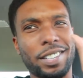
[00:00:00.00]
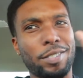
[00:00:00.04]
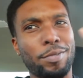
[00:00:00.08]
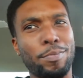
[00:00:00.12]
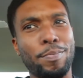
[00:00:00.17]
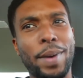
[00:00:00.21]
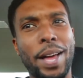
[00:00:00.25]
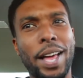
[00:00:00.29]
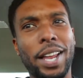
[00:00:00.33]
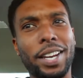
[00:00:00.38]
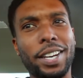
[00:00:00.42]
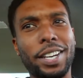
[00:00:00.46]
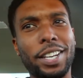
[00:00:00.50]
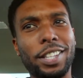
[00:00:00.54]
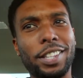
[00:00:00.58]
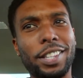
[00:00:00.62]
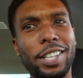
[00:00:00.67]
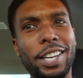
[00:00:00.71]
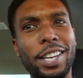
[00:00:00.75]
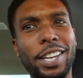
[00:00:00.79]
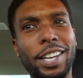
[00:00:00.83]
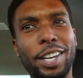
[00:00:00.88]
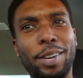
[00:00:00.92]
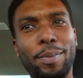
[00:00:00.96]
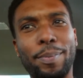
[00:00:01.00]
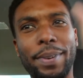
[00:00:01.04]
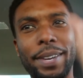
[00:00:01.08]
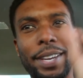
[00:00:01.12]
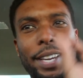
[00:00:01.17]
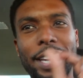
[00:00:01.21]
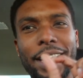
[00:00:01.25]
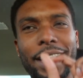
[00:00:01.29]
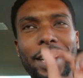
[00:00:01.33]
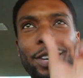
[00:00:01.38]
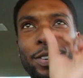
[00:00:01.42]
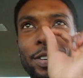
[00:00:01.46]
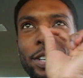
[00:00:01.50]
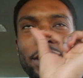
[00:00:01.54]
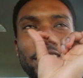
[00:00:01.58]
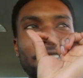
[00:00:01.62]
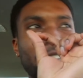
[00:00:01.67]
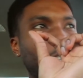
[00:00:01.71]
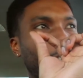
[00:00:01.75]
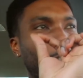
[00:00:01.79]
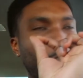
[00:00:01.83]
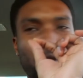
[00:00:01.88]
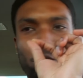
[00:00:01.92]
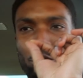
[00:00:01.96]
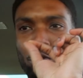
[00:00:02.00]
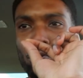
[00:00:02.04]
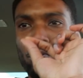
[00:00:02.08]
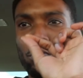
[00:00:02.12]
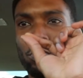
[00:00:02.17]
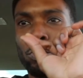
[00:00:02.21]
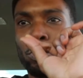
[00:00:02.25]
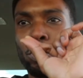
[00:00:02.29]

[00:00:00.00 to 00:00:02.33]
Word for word: his melody thing in the beginning where he just